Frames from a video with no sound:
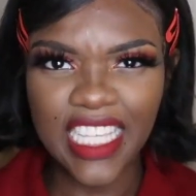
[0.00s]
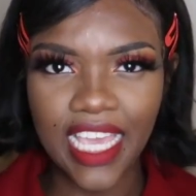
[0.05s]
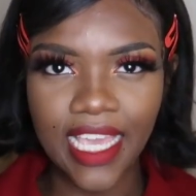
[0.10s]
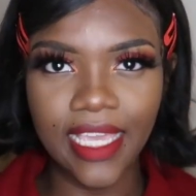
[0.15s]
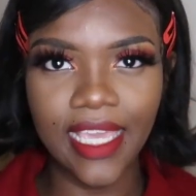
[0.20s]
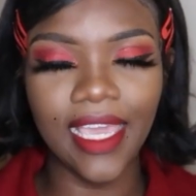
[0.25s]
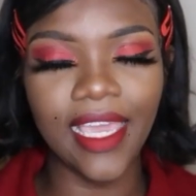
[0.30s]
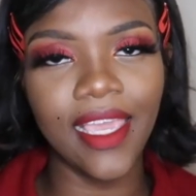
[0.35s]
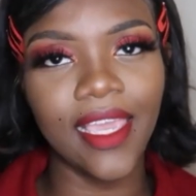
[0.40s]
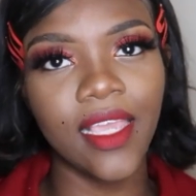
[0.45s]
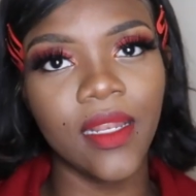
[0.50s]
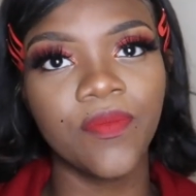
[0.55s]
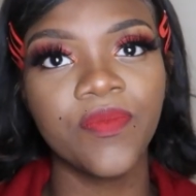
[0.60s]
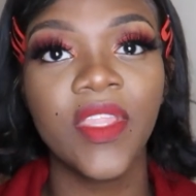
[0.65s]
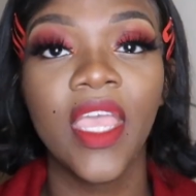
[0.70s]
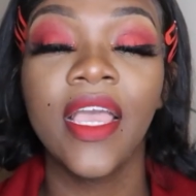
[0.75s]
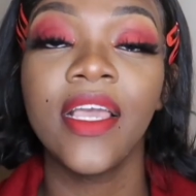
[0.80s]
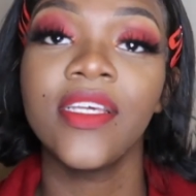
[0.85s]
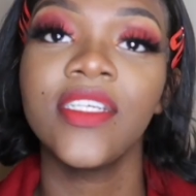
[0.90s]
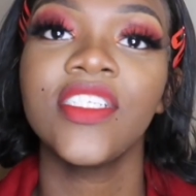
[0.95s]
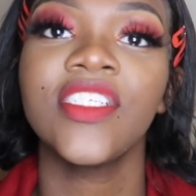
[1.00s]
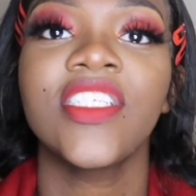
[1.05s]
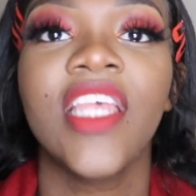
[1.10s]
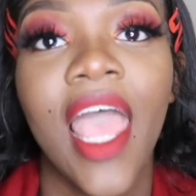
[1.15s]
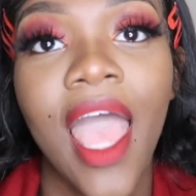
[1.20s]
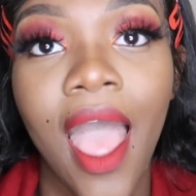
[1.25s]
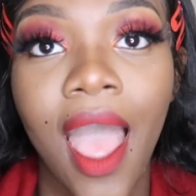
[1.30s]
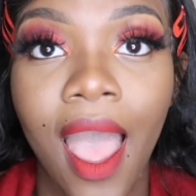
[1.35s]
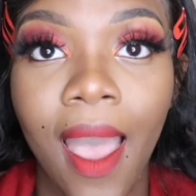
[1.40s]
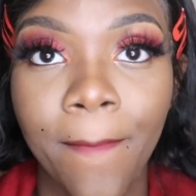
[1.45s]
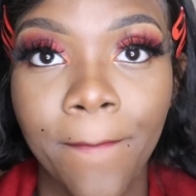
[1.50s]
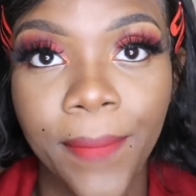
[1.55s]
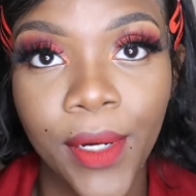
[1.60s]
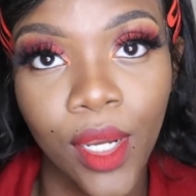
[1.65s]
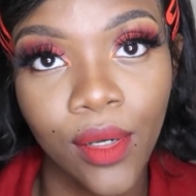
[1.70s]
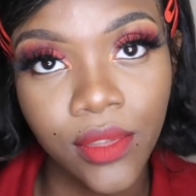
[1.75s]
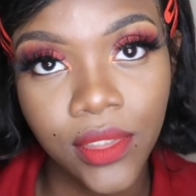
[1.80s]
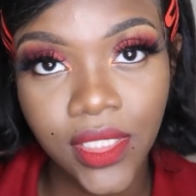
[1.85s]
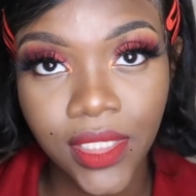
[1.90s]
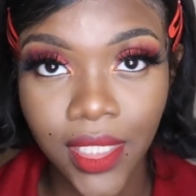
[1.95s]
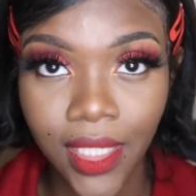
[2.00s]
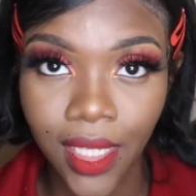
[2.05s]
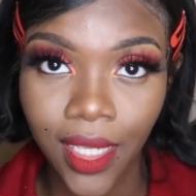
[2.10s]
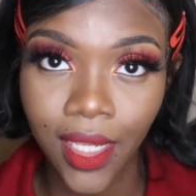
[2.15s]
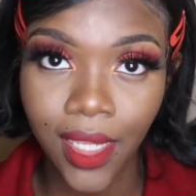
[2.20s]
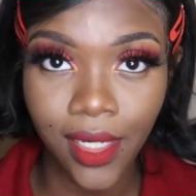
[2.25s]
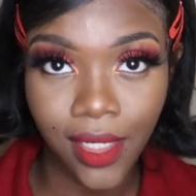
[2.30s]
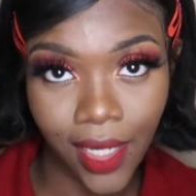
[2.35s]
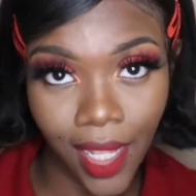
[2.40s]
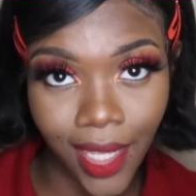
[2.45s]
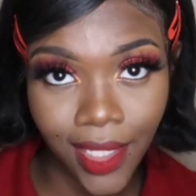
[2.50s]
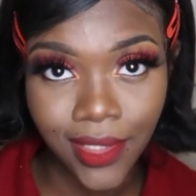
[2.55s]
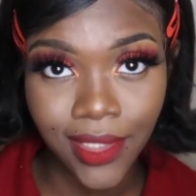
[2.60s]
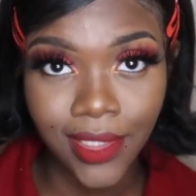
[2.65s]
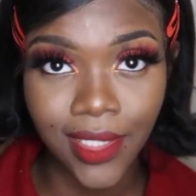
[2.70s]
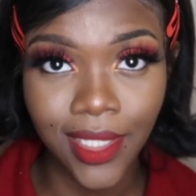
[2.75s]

take heed. Shall I proceed? Yes